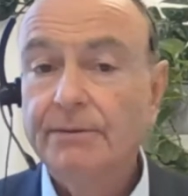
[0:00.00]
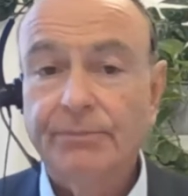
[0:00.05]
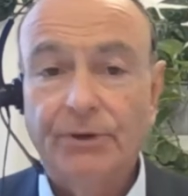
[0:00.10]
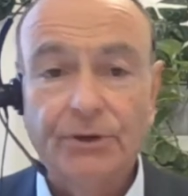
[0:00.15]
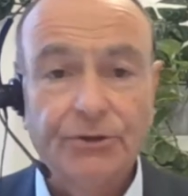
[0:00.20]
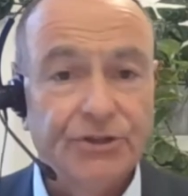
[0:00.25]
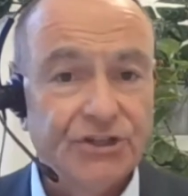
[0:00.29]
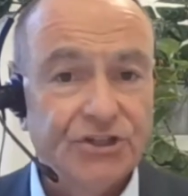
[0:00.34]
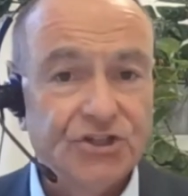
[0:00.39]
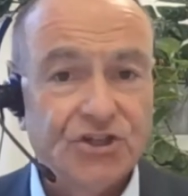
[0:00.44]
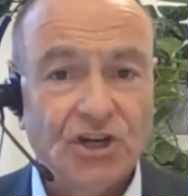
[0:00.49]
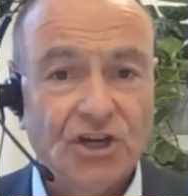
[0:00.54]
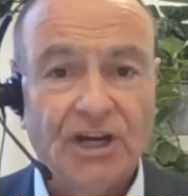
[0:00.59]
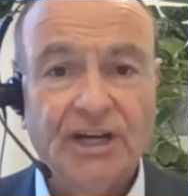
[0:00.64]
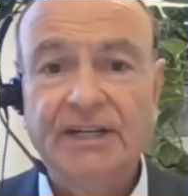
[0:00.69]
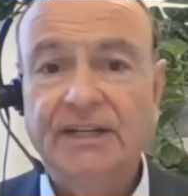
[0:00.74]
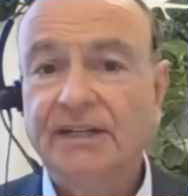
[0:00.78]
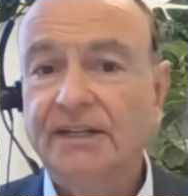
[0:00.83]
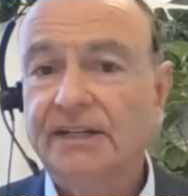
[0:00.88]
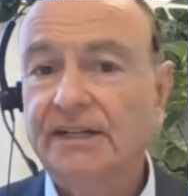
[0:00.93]
both in
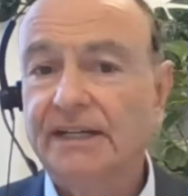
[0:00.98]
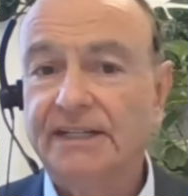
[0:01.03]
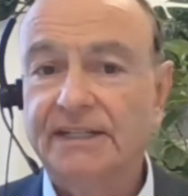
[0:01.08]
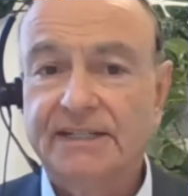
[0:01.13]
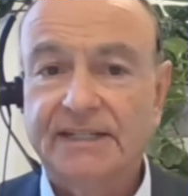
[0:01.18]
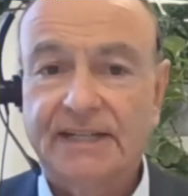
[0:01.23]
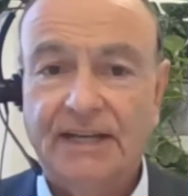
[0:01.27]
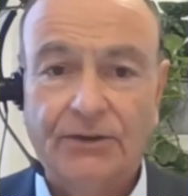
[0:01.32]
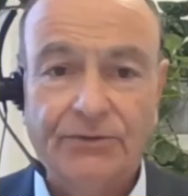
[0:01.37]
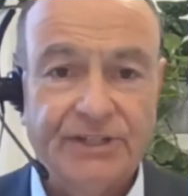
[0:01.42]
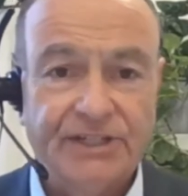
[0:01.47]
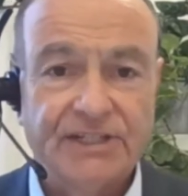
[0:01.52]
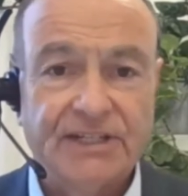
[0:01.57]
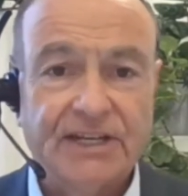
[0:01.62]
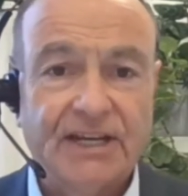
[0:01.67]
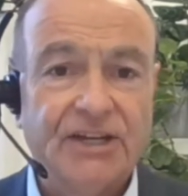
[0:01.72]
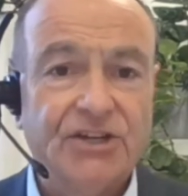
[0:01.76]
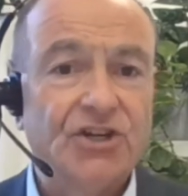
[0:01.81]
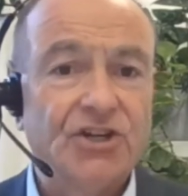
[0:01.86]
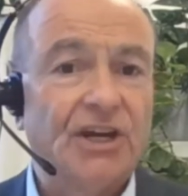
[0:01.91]
China, in Southeast
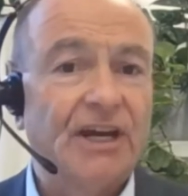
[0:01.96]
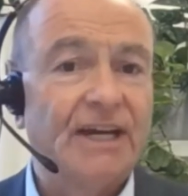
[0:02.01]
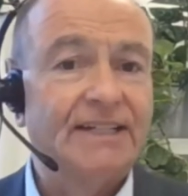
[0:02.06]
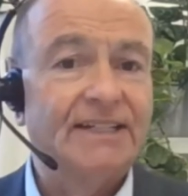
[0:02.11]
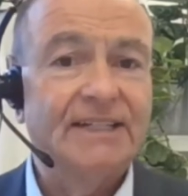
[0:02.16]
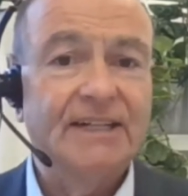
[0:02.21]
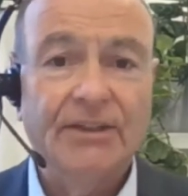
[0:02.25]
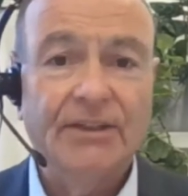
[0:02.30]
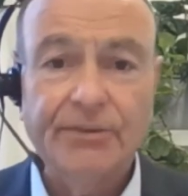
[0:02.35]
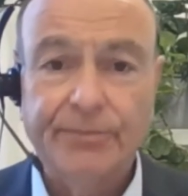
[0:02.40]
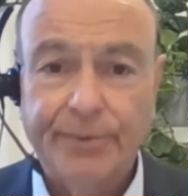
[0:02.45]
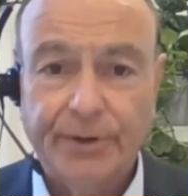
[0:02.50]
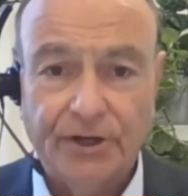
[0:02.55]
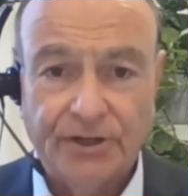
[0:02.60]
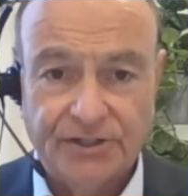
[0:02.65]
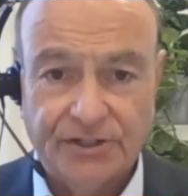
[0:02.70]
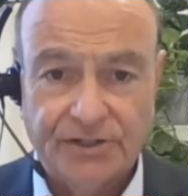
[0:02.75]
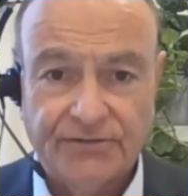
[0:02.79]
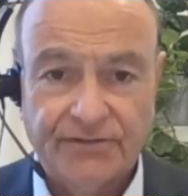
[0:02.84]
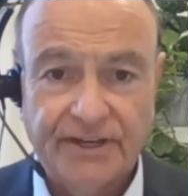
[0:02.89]
Asia, and in other
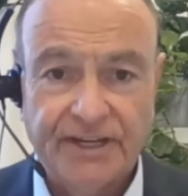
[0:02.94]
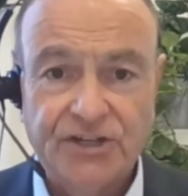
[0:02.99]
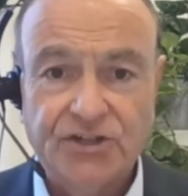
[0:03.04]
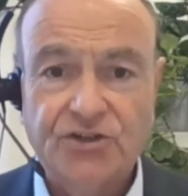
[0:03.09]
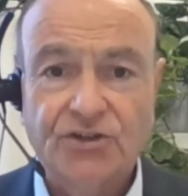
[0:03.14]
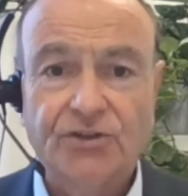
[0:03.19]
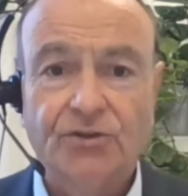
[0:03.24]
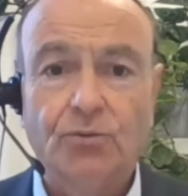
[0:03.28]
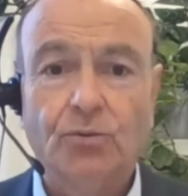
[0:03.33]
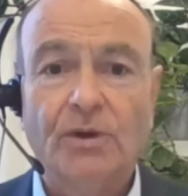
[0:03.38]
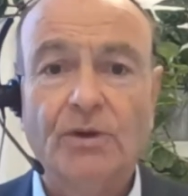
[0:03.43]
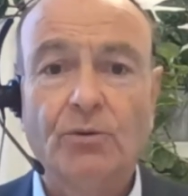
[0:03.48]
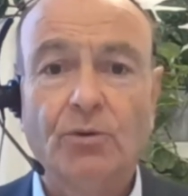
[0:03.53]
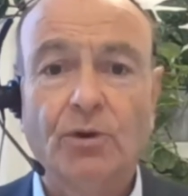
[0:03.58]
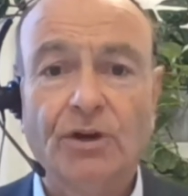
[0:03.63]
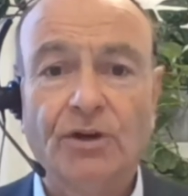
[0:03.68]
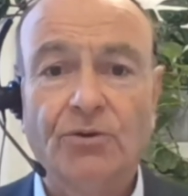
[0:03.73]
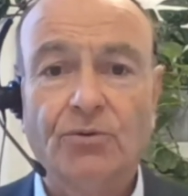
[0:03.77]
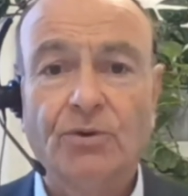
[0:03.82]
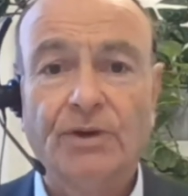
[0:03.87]
parts of Asia that we
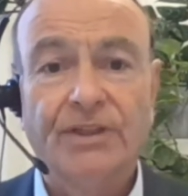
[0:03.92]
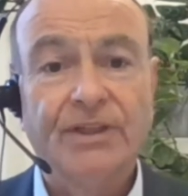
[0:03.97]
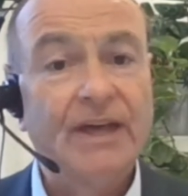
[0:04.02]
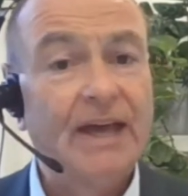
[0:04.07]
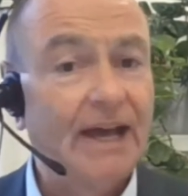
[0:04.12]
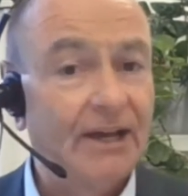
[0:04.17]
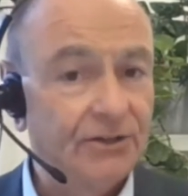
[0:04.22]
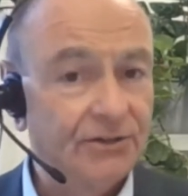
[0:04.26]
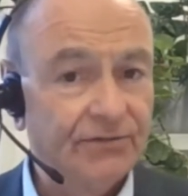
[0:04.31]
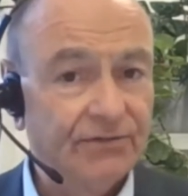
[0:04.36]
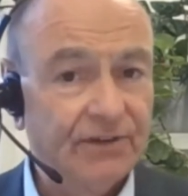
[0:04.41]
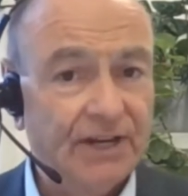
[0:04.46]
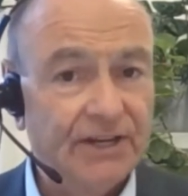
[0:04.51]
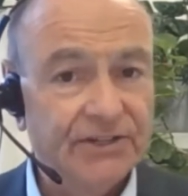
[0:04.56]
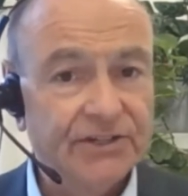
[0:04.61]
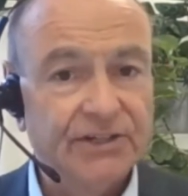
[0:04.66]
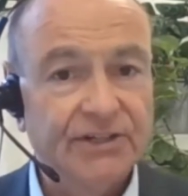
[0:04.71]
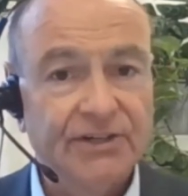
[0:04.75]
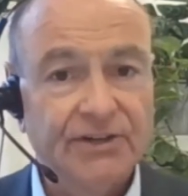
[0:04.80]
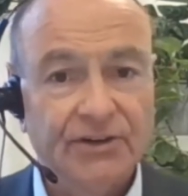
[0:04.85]
work with out of
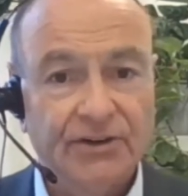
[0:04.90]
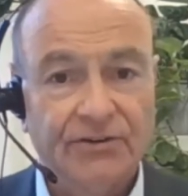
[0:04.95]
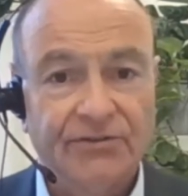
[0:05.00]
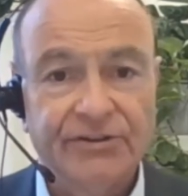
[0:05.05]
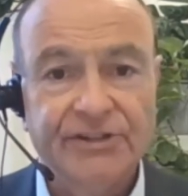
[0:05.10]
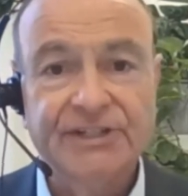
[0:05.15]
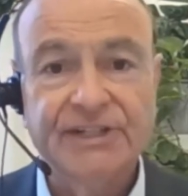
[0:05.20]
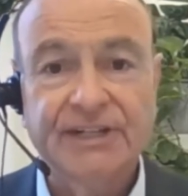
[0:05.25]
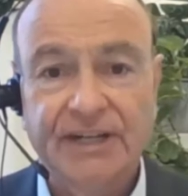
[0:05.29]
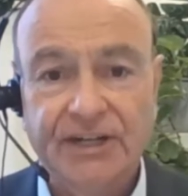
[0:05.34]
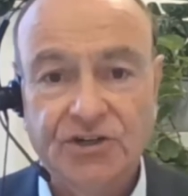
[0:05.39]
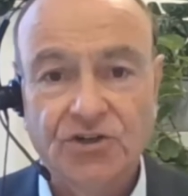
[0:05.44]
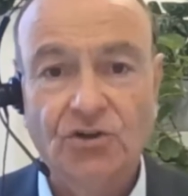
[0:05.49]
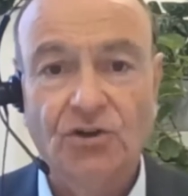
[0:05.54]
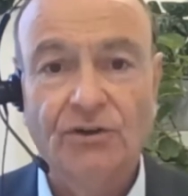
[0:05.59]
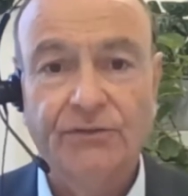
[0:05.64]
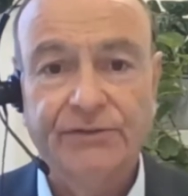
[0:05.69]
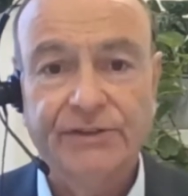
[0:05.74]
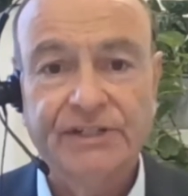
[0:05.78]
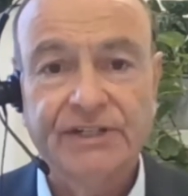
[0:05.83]
London and our
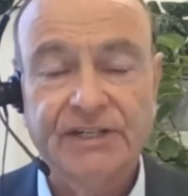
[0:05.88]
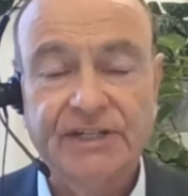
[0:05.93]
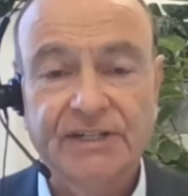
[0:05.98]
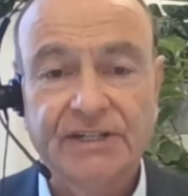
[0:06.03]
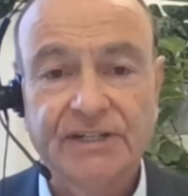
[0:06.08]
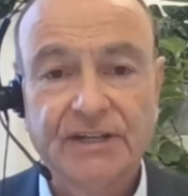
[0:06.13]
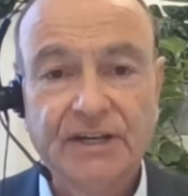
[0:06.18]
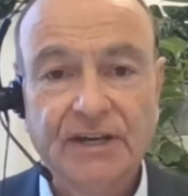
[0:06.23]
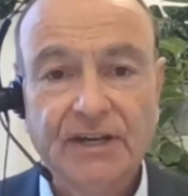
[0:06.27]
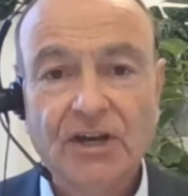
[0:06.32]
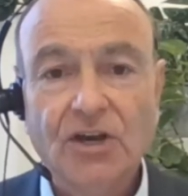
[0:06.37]
international offices.